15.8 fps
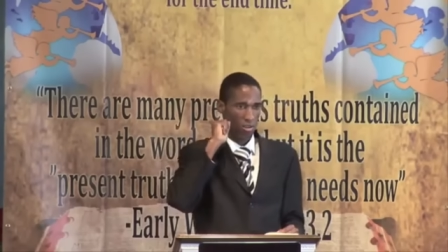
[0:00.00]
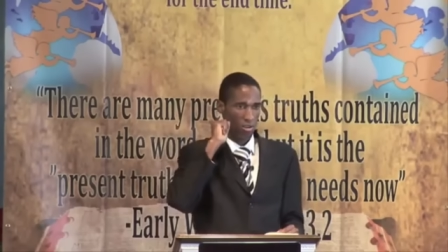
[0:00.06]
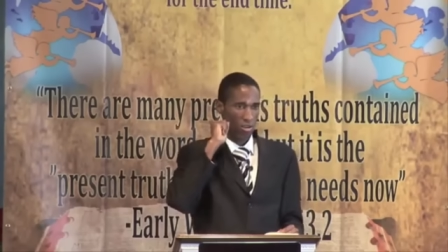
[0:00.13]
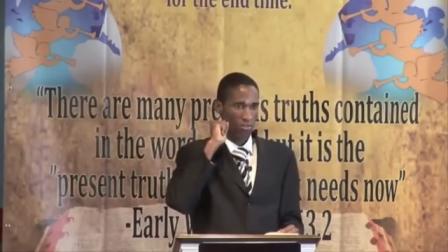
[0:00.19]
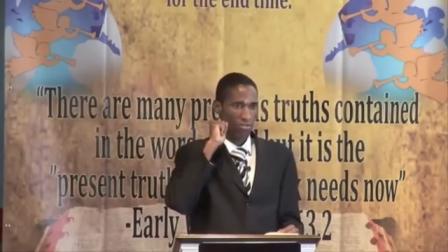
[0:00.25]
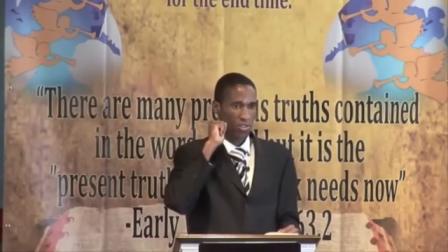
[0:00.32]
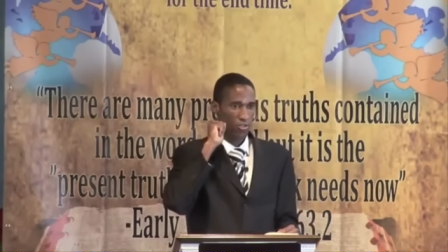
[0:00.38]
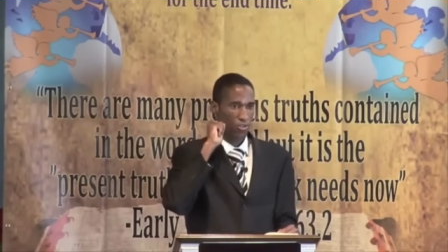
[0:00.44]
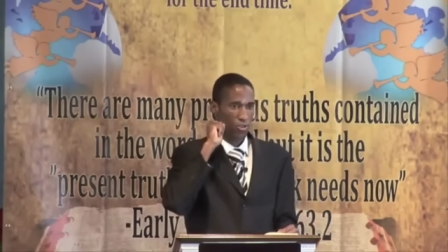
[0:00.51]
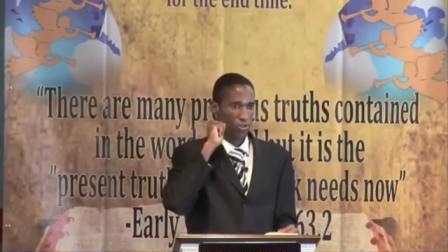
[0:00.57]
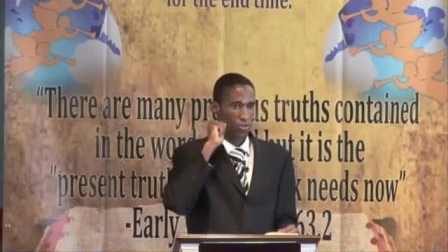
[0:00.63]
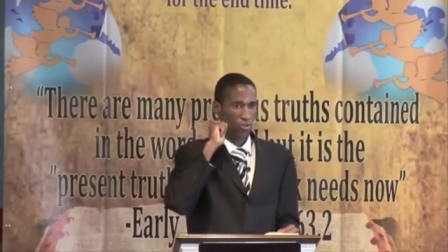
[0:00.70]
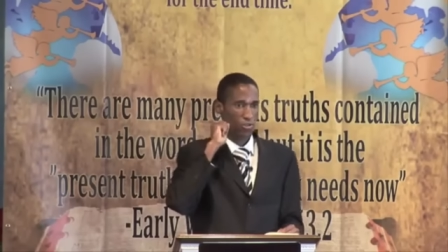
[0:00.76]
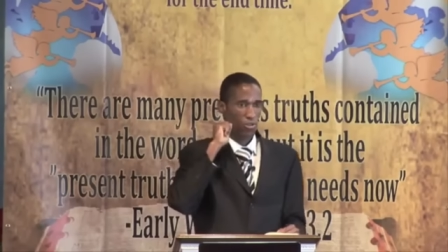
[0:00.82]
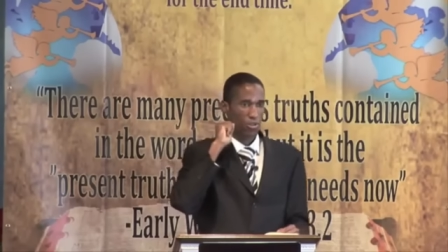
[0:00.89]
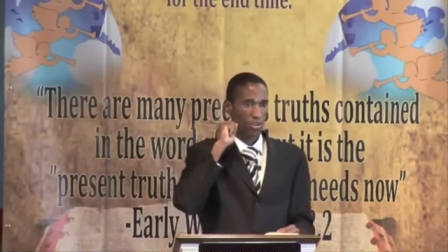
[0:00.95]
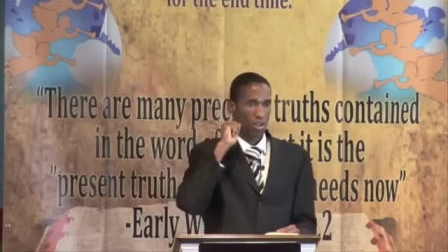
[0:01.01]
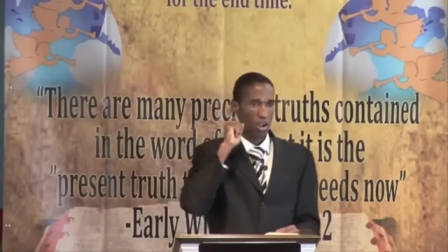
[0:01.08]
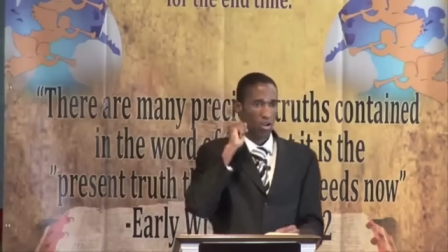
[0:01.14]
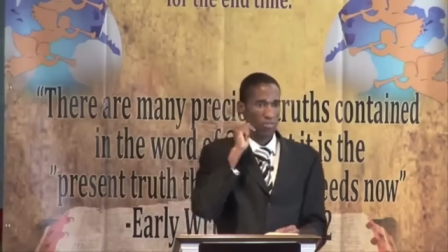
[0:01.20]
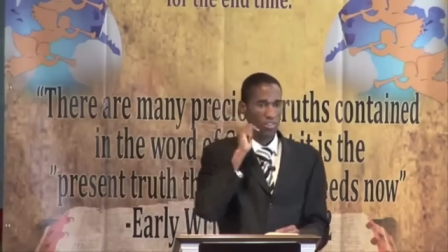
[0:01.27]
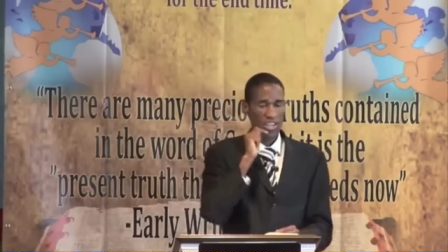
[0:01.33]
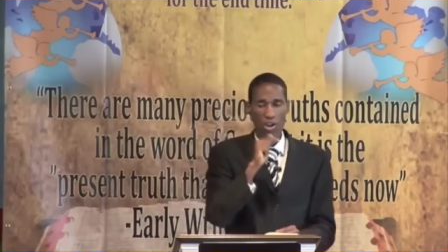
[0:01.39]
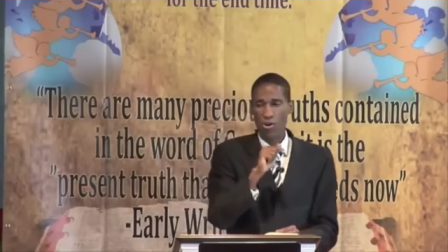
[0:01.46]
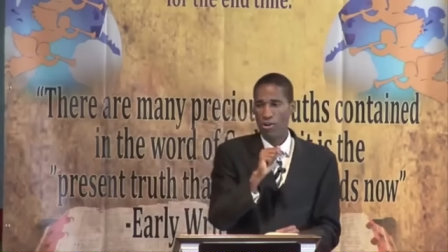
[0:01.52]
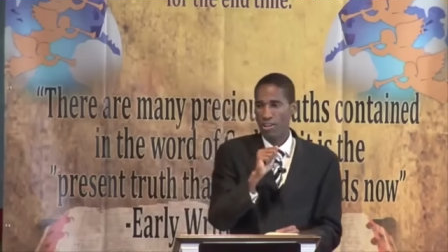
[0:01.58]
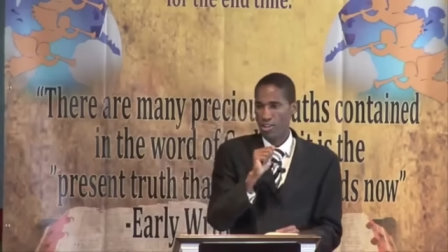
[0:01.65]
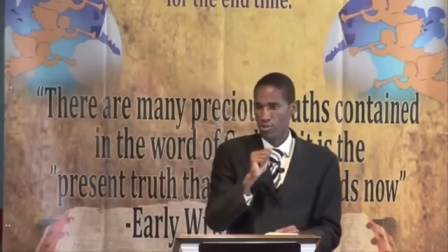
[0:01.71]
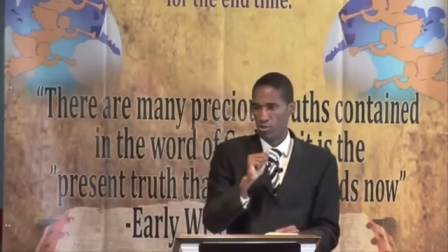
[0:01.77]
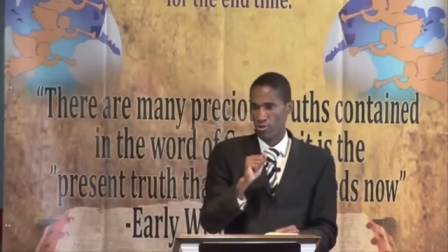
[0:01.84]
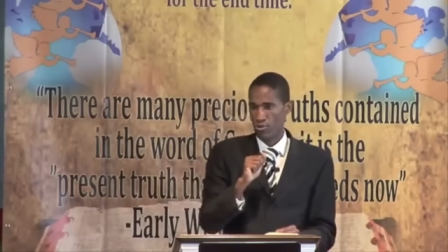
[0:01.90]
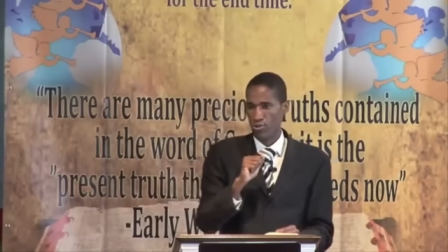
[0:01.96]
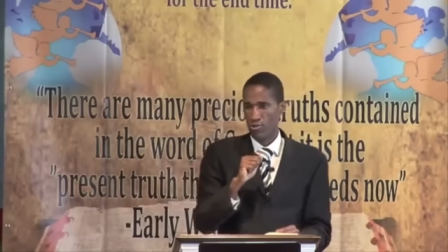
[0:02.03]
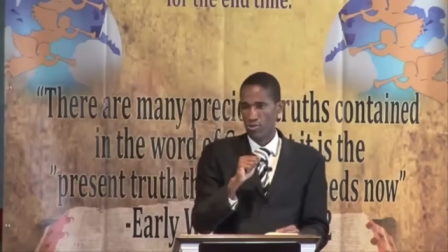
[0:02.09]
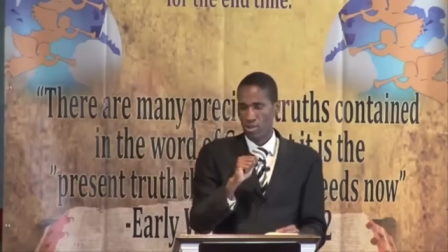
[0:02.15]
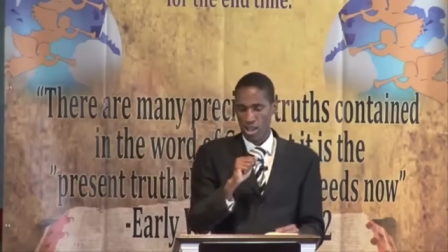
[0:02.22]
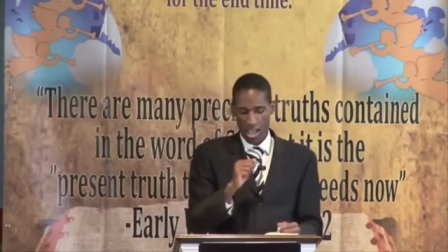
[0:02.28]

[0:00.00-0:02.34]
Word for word: of the church, of the early church.